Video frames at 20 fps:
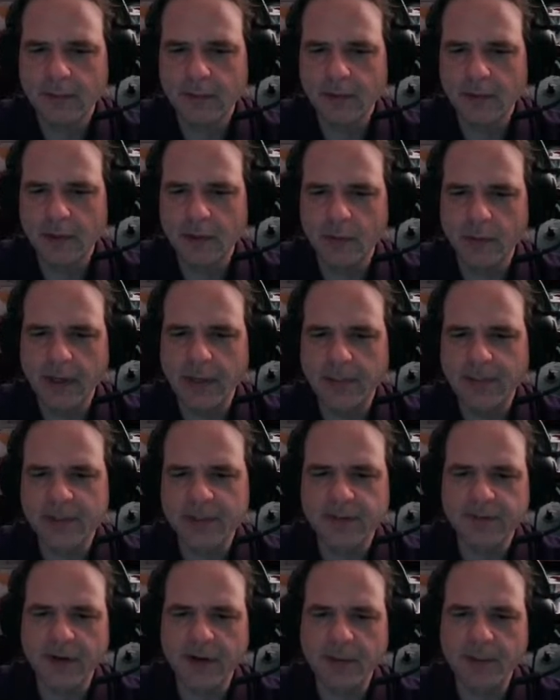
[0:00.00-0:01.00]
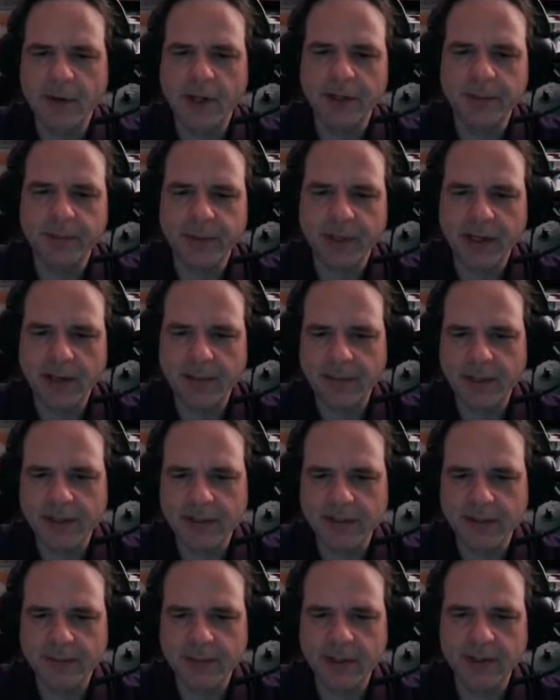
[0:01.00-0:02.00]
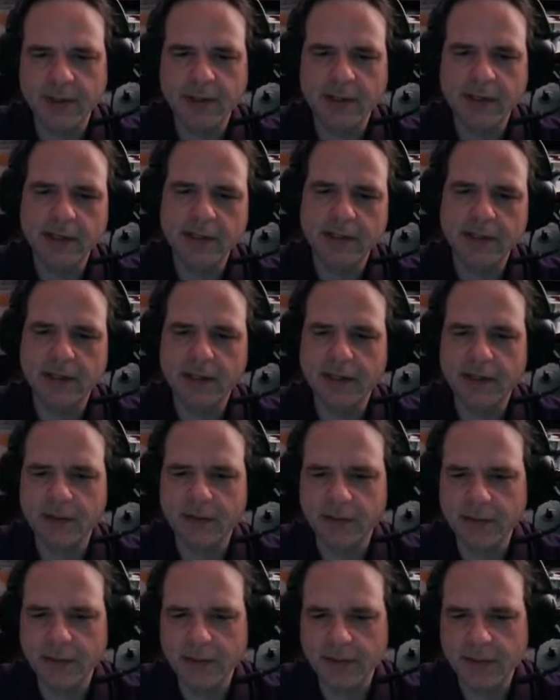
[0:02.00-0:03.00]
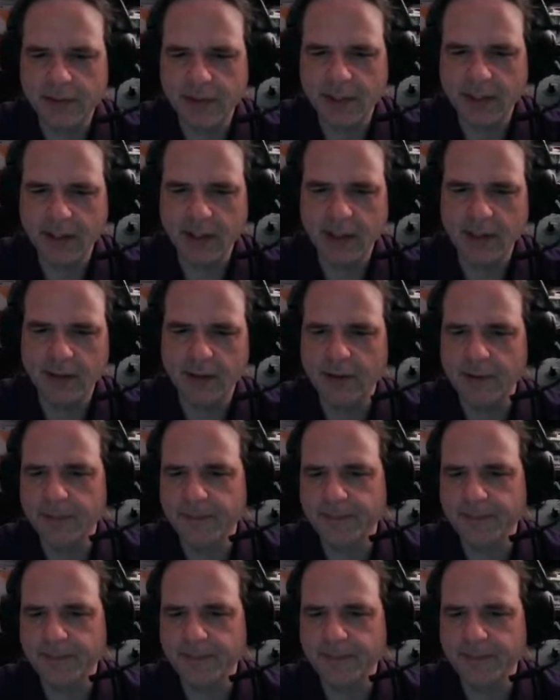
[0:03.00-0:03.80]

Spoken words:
you know, what happens if I multiply it by something, or I do this thing, or